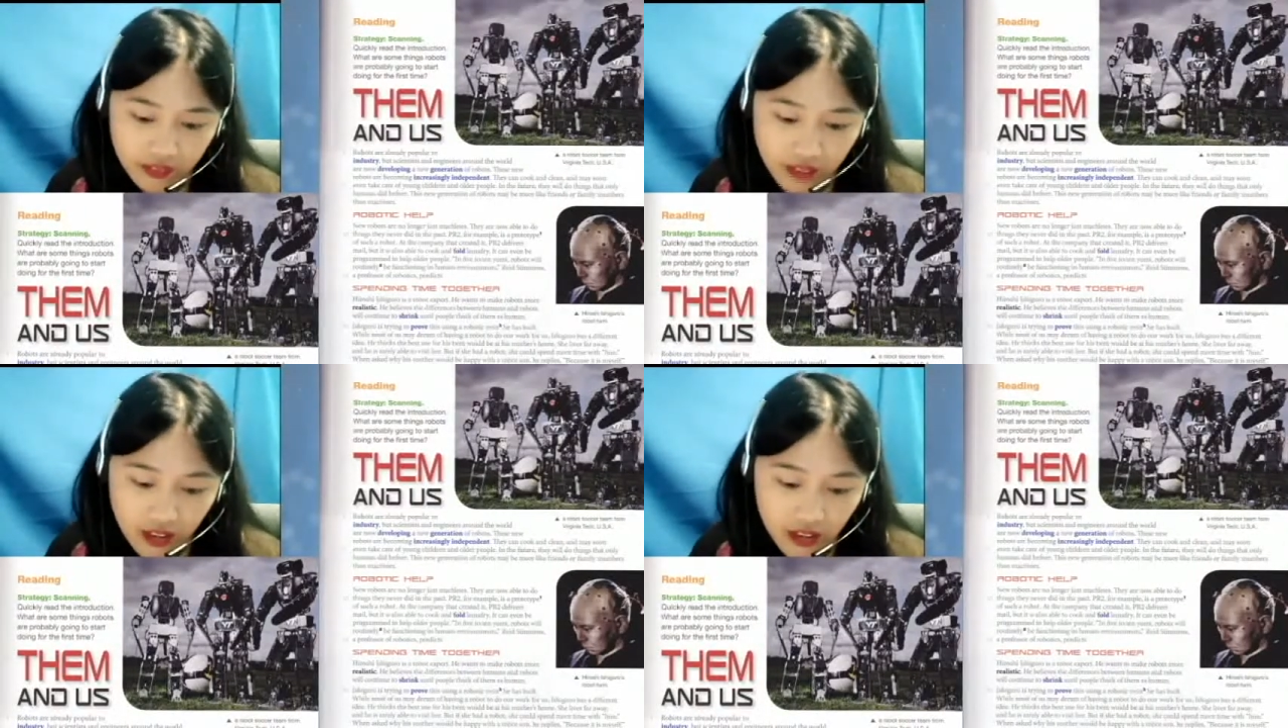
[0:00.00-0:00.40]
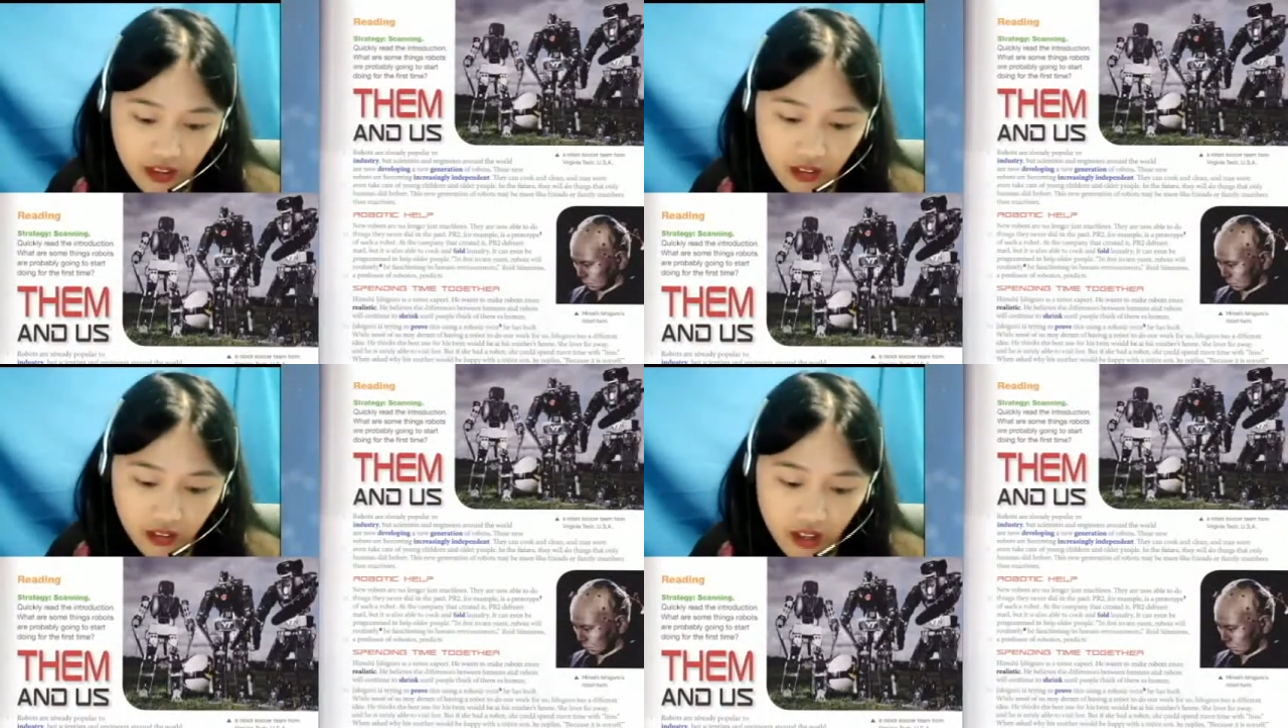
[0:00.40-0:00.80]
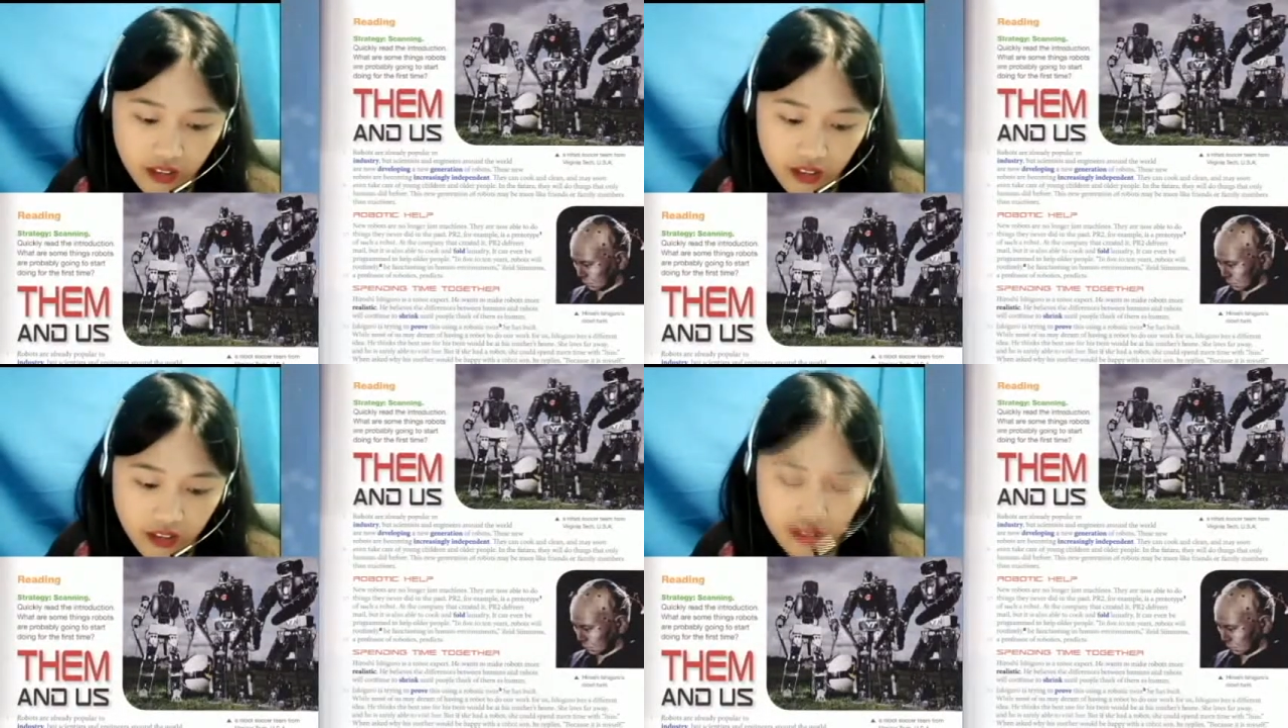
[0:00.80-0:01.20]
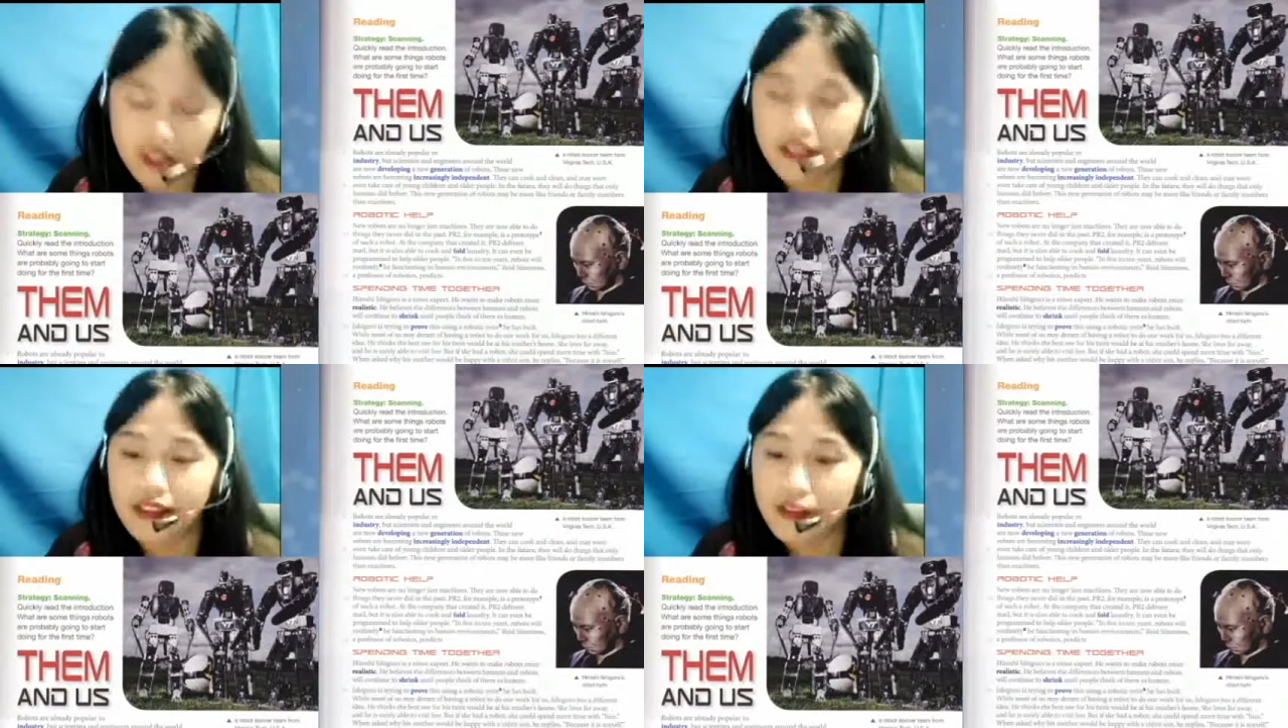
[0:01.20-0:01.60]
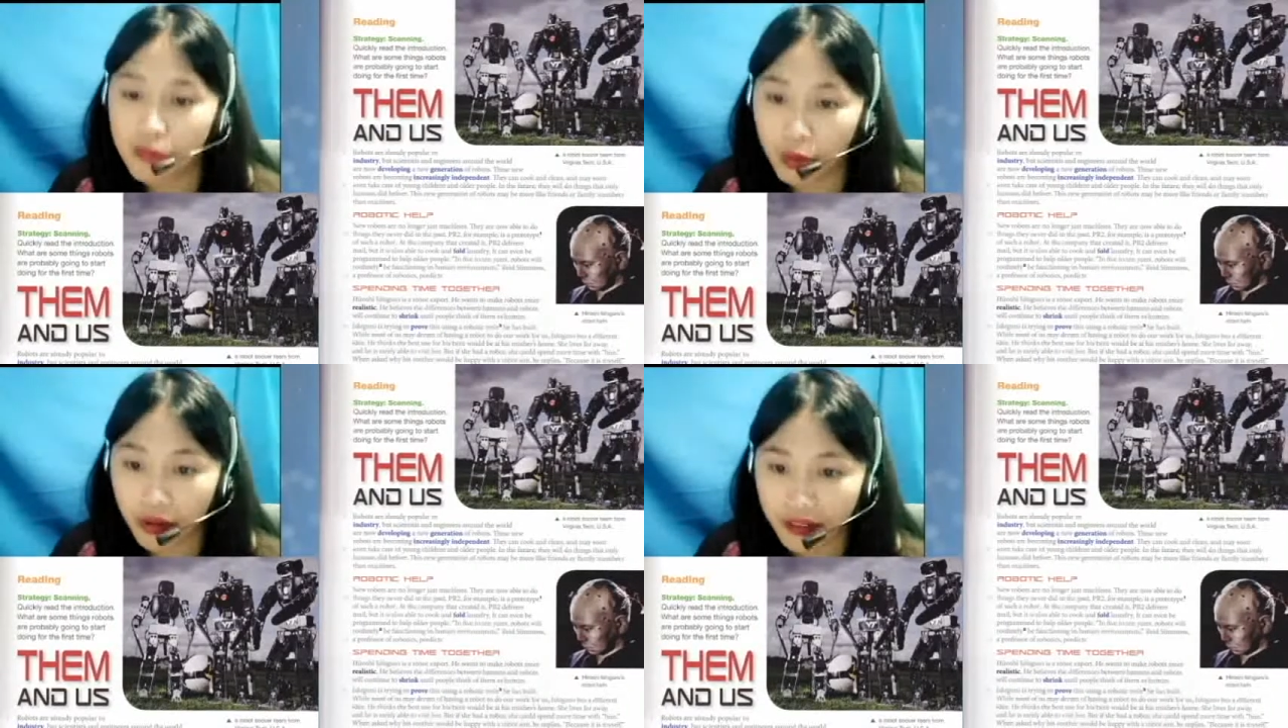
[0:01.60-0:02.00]
okay, a lot
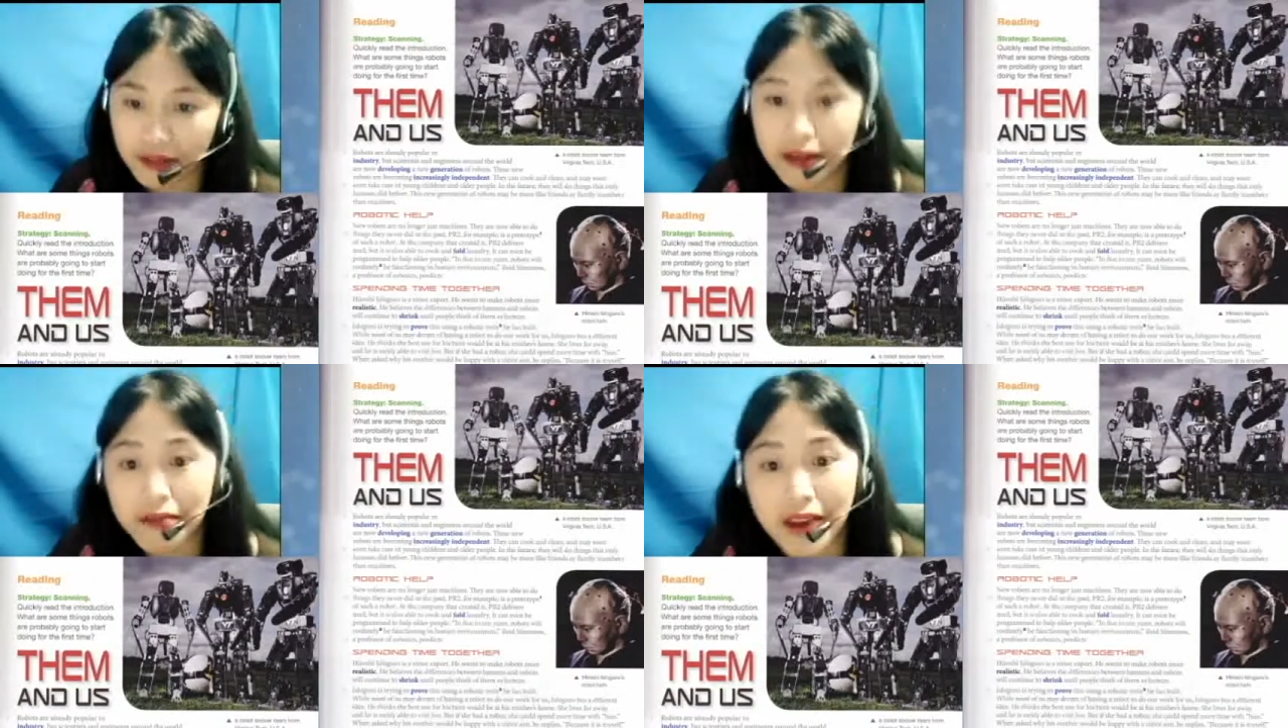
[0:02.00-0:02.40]
more than my